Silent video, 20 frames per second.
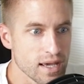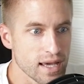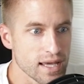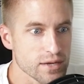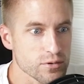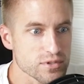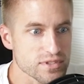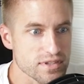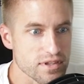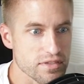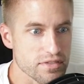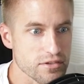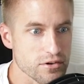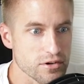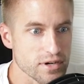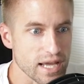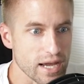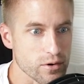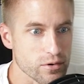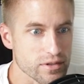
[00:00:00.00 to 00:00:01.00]
and it was the
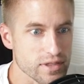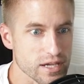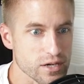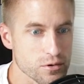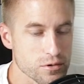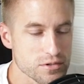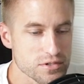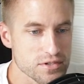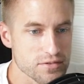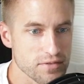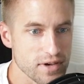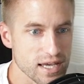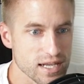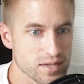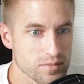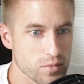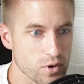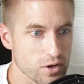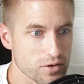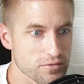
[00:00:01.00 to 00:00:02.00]
third hour they crucified
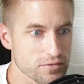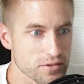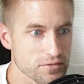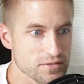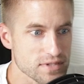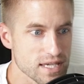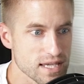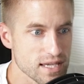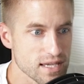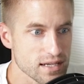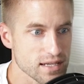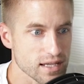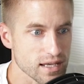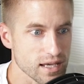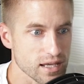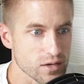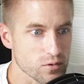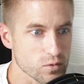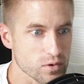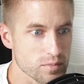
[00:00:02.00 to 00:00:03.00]
him, Mark fifteen,
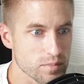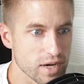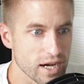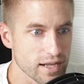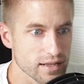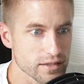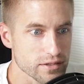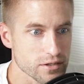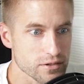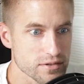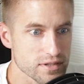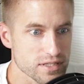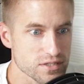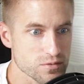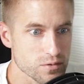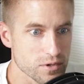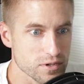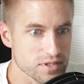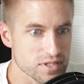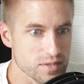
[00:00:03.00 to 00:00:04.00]
and when Pilate heard
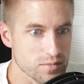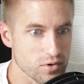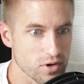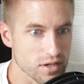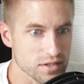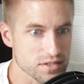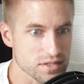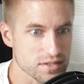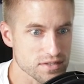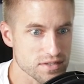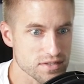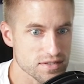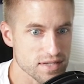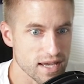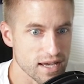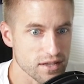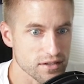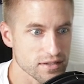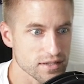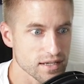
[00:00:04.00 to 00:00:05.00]
these words, he brought Jesus
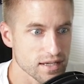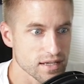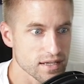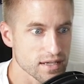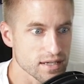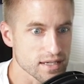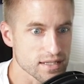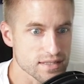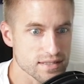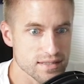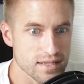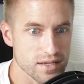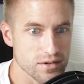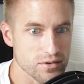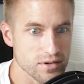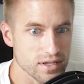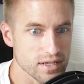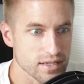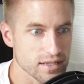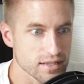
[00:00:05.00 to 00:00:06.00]
out, et
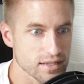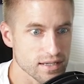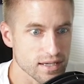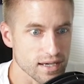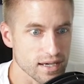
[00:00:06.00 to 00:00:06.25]
cetera.